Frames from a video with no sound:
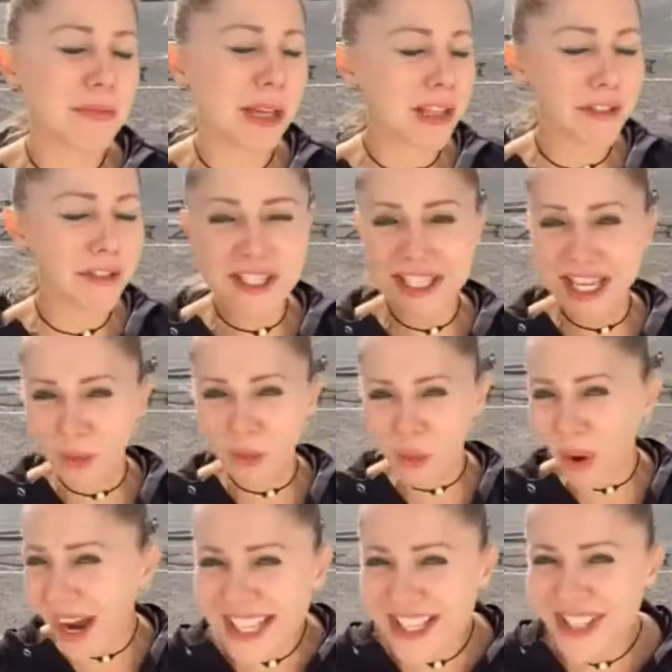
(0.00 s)
that you've stayed
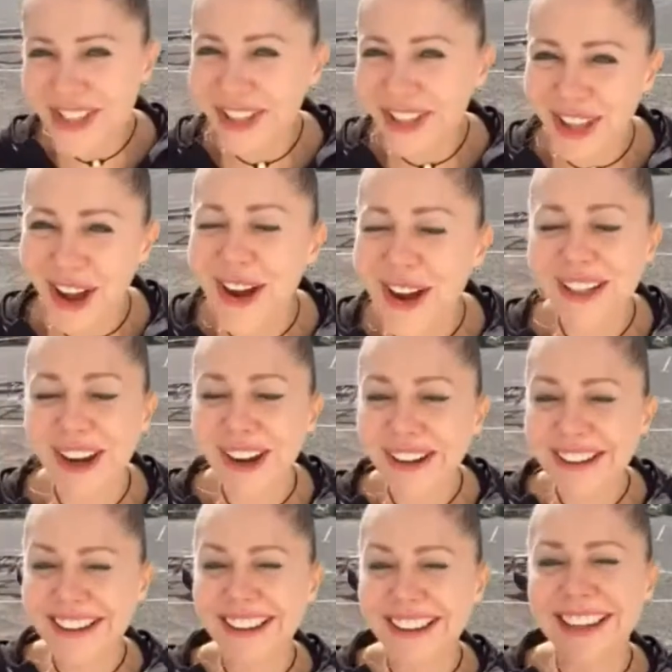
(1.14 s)
way too long,
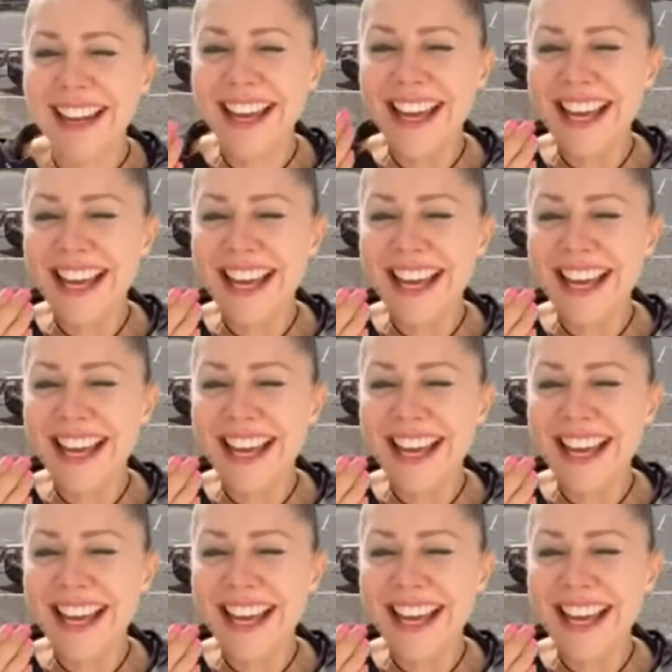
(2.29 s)
longer than